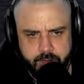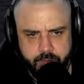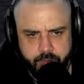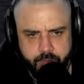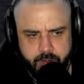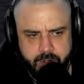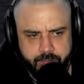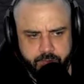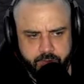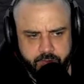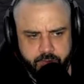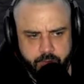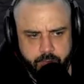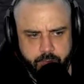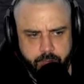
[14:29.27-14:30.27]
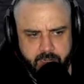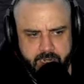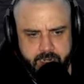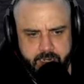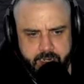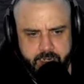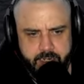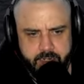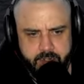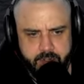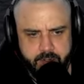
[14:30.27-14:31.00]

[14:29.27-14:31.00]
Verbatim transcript: Craft a stone blade.